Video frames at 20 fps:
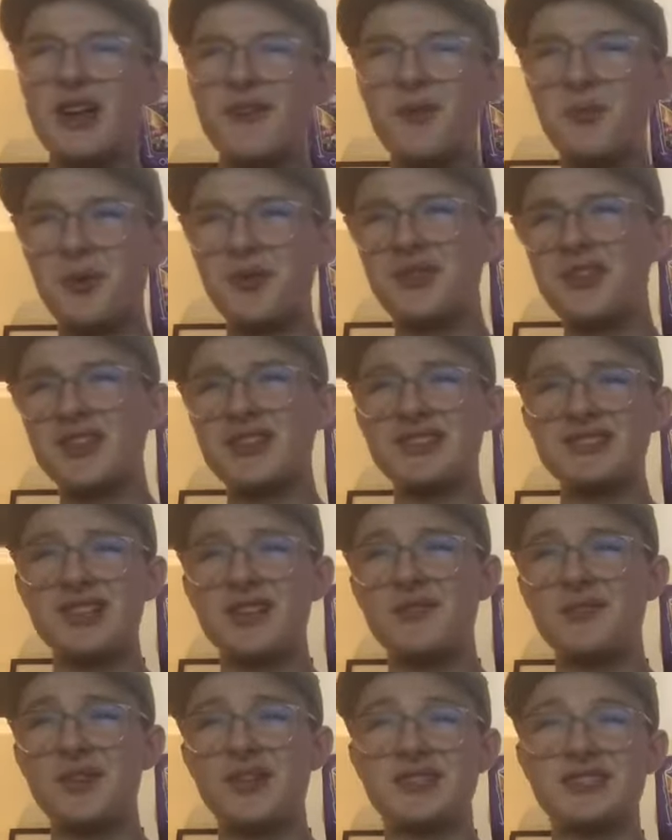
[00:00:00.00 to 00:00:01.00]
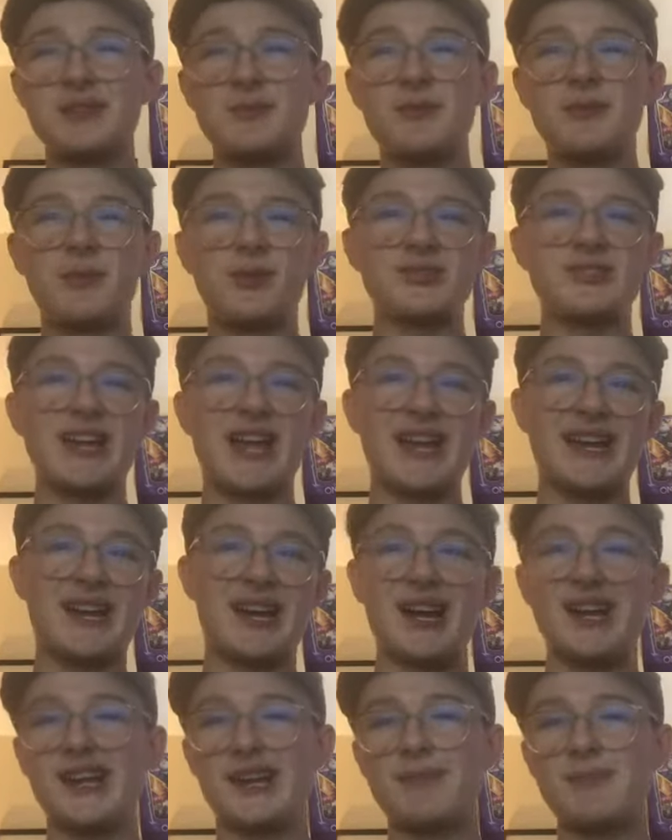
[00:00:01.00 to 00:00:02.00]
For one thing, this level has some of the most
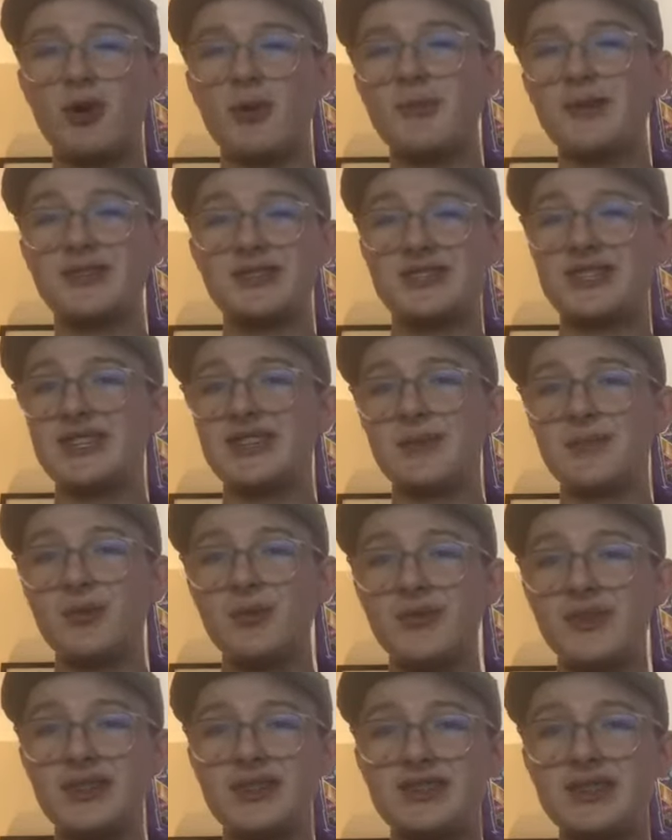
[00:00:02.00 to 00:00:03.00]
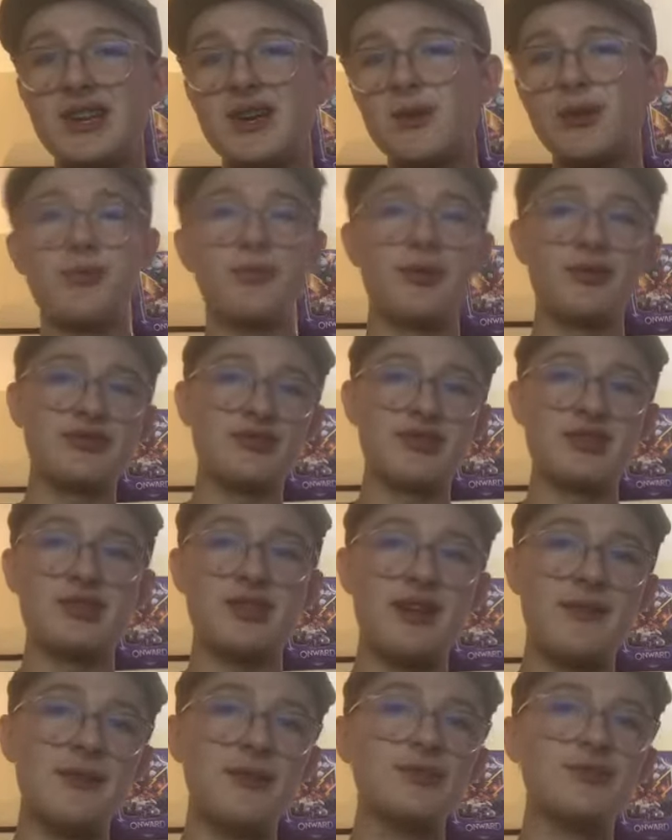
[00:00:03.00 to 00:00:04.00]
iconic moments in the movies, with most of the
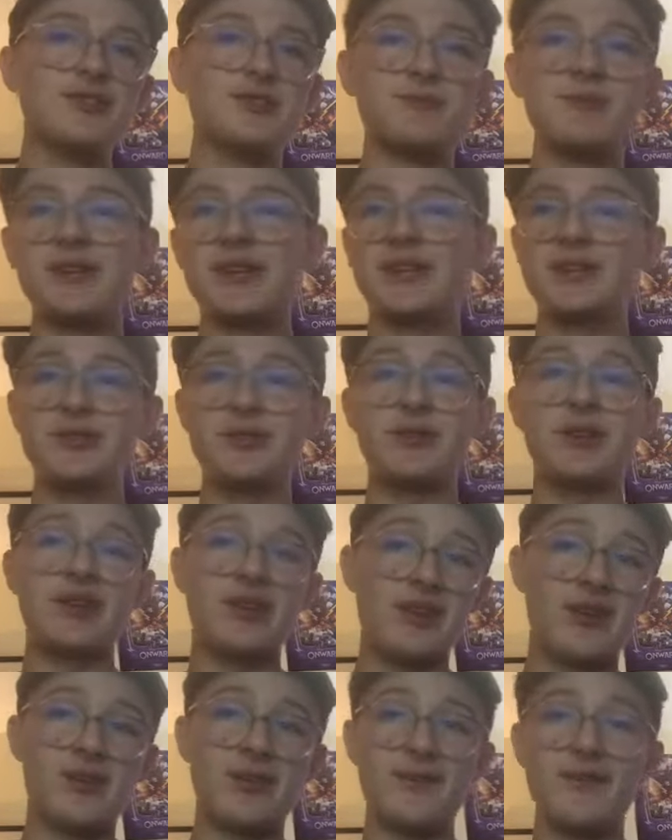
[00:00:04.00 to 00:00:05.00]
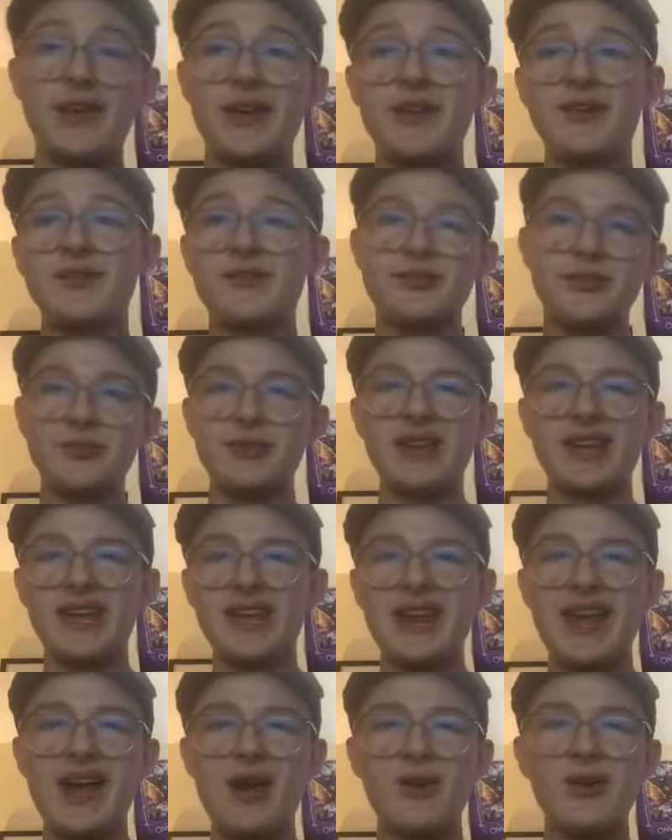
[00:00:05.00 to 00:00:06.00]
level just being Luke and Darth Vader duking
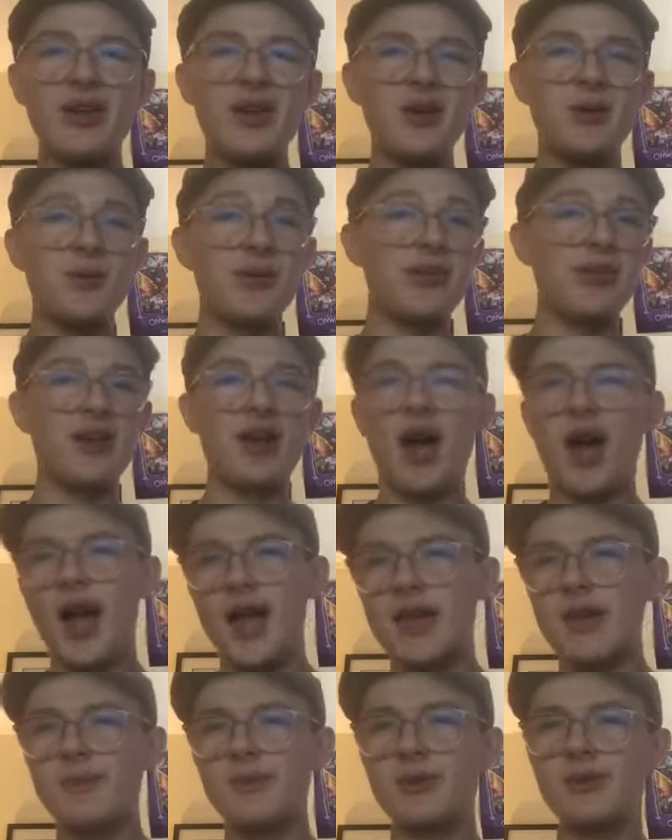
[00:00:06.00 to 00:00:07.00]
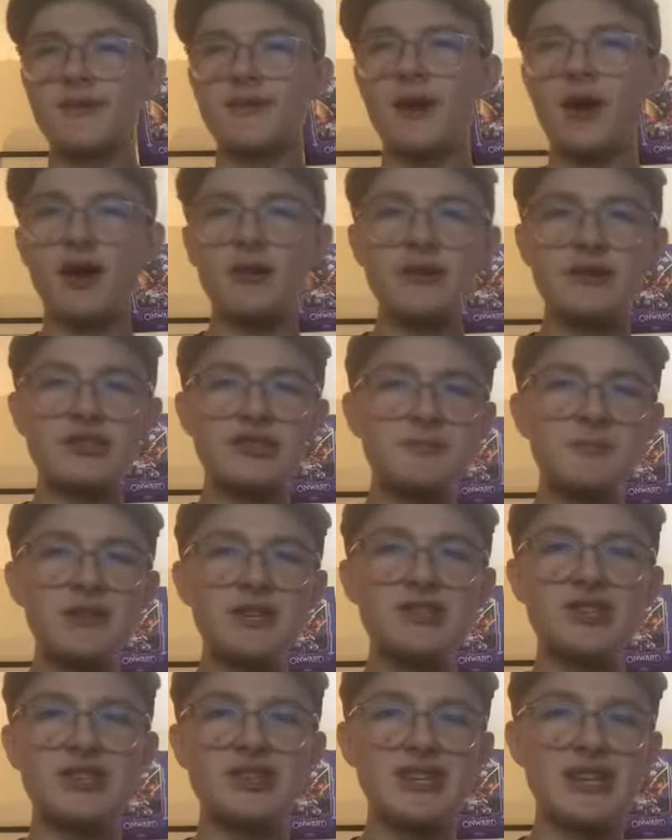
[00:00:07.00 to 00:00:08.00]
it out, with the "I am your father"
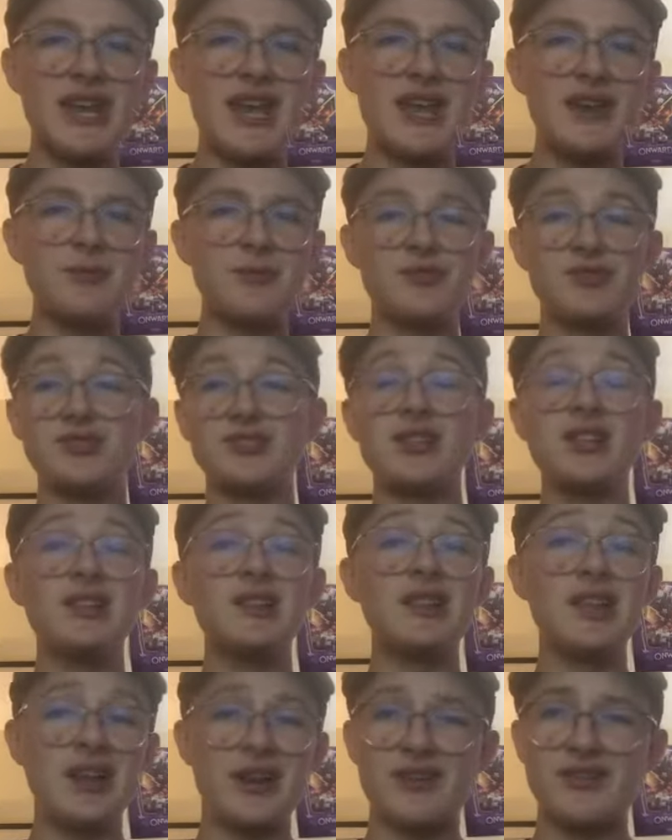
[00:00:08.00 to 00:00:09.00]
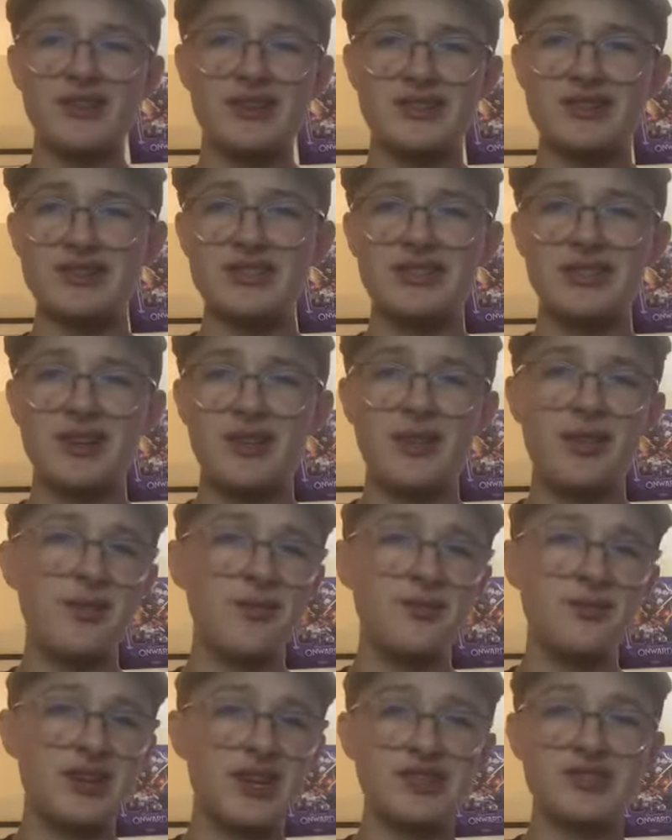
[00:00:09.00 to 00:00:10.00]
speech at the end, which is hilariously done
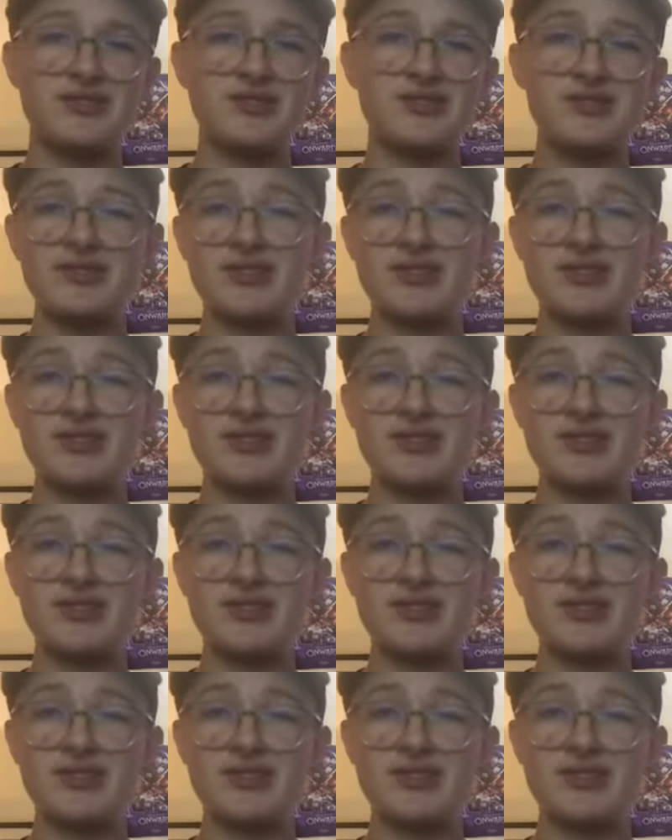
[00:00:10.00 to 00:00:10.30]
through gestures,